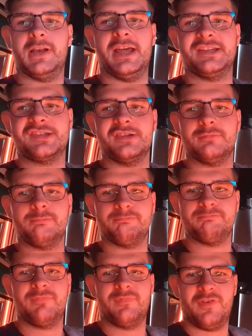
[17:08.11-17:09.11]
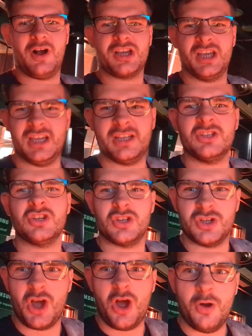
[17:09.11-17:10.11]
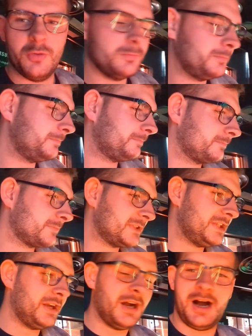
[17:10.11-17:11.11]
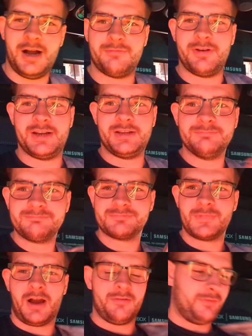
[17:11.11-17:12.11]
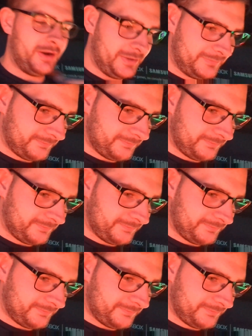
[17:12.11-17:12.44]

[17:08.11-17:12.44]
Let's fucking go. I'm ready. I'm ready.